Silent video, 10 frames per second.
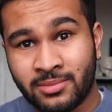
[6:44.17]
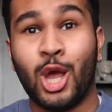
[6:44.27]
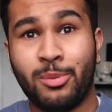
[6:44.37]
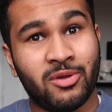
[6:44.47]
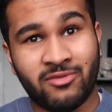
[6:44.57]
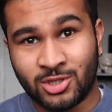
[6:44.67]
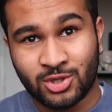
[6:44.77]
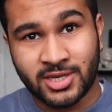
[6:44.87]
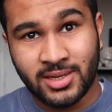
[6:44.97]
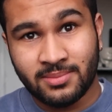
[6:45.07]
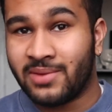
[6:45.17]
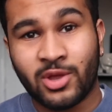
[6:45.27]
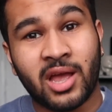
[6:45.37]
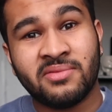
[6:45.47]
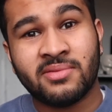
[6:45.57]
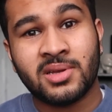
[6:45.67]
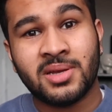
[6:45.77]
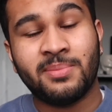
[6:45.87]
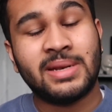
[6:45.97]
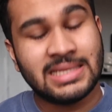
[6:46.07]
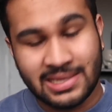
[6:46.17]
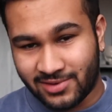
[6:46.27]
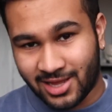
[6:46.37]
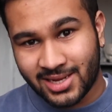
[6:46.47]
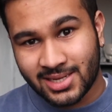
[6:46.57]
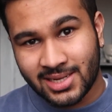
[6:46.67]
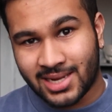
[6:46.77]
I hope you've enjoyed it. If you have, please leave a like.